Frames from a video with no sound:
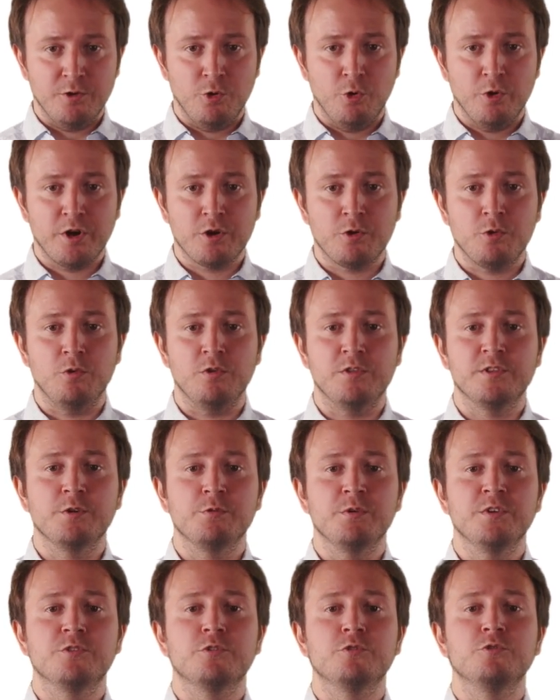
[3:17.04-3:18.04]
oracle
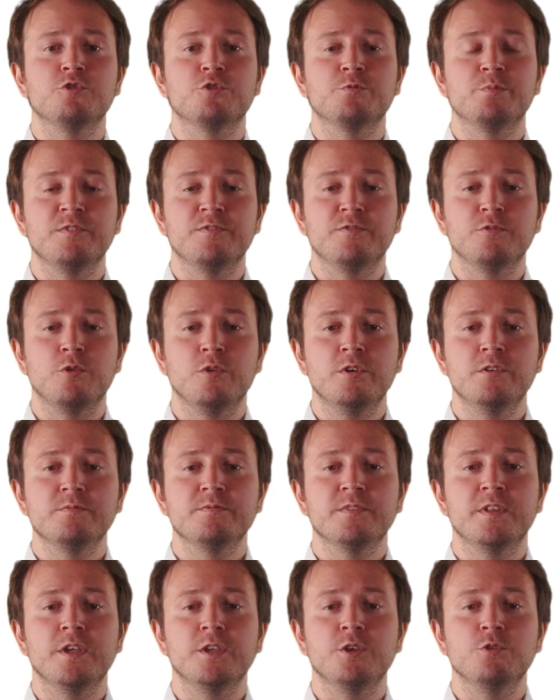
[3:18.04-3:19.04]
that we introduced before,
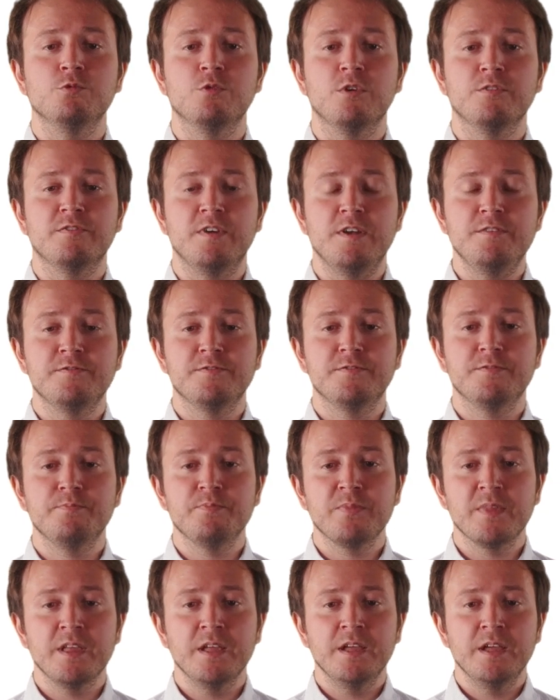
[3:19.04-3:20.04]
the U of f,
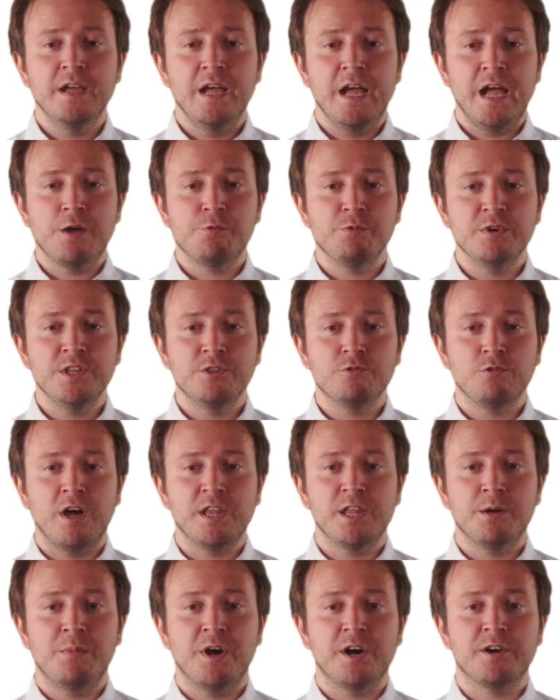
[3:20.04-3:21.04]
and we need to
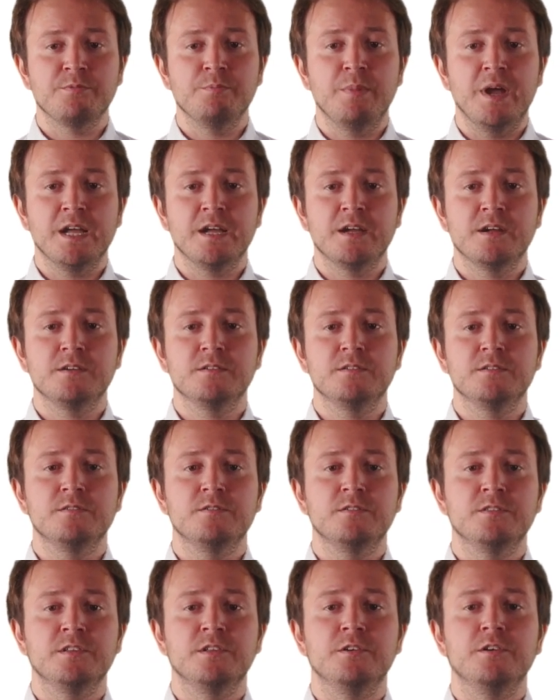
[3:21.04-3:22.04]
Hadamard back
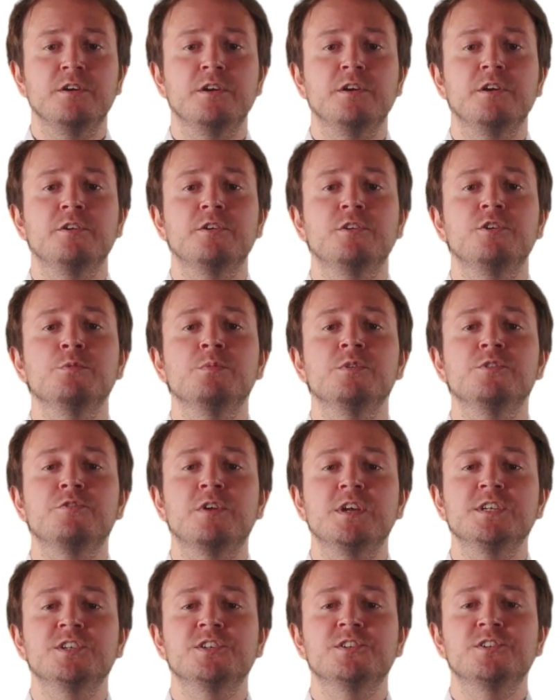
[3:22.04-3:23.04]
the
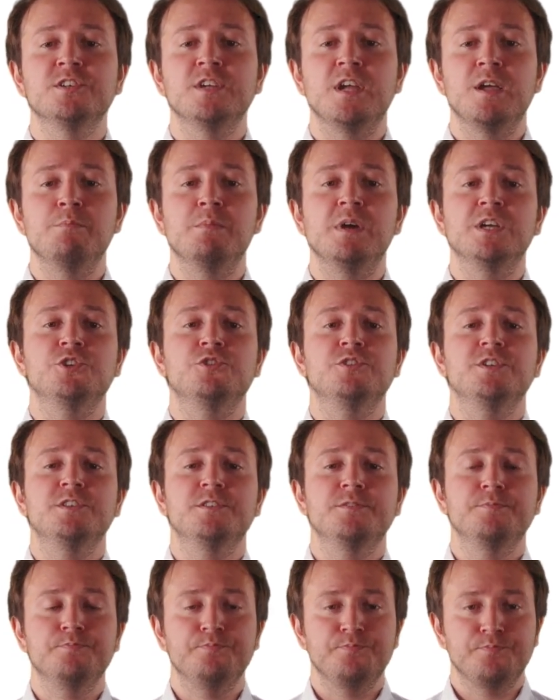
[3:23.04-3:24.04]
qubit registry and measure
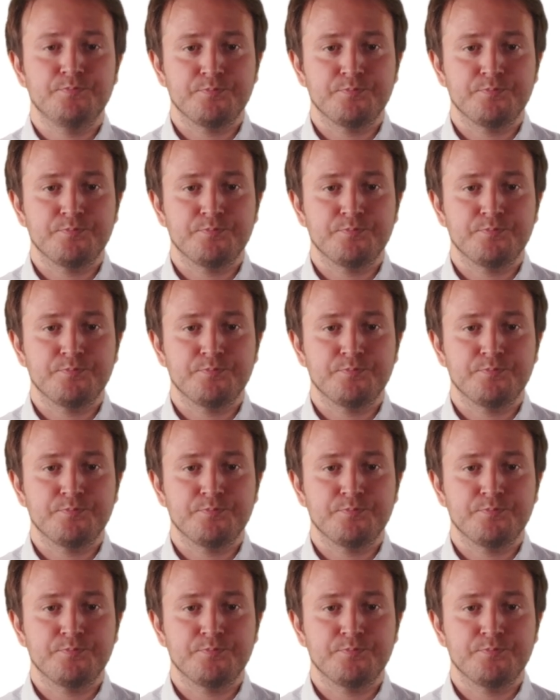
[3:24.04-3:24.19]
it.